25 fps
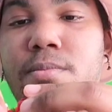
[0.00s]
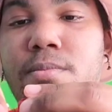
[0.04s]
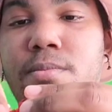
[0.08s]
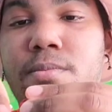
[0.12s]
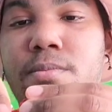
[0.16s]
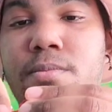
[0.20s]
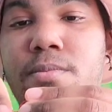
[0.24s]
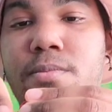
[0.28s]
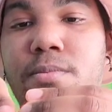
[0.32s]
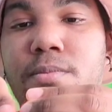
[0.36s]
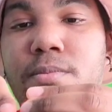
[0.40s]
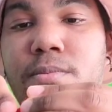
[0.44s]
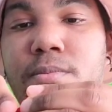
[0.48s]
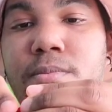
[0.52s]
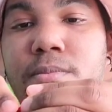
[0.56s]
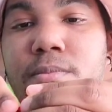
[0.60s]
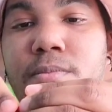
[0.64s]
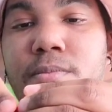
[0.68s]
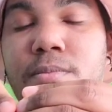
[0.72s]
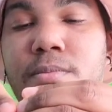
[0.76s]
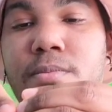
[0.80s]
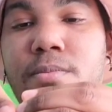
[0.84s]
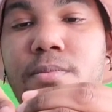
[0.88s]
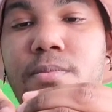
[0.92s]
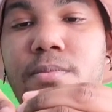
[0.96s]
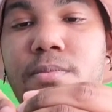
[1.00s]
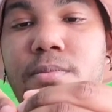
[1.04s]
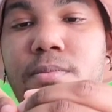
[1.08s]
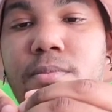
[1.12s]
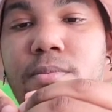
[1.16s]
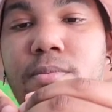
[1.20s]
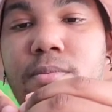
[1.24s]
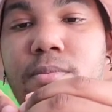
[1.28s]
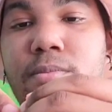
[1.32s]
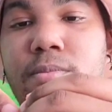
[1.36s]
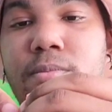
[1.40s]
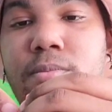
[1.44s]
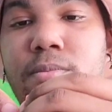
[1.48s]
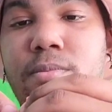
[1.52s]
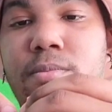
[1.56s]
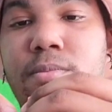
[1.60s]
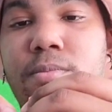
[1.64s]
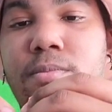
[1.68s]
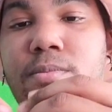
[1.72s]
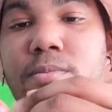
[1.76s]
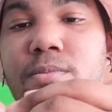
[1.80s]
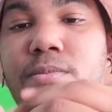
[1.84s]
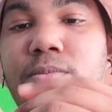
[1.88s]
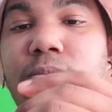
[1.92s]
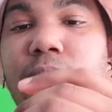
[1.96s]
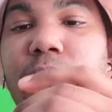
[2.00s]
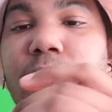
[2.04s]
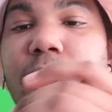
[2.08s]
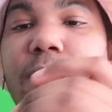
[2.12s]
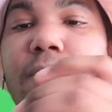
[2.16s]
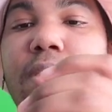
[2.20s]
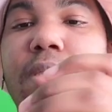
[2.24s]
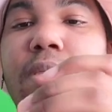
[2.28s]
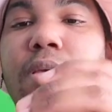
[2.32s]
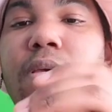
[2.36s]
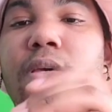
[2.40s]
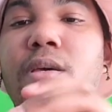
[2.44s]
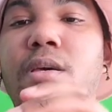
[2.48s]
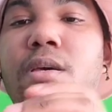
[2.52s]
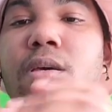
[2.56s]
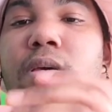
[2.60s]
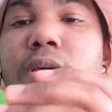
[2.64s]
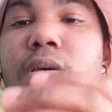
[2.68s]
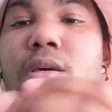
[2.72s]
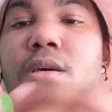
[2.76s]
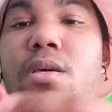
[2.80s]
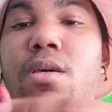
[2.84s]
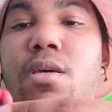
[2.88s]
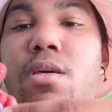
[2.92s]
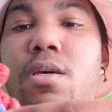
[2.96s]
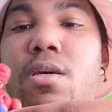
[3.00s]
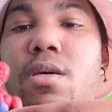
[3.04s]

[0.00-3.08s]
Nothing is said.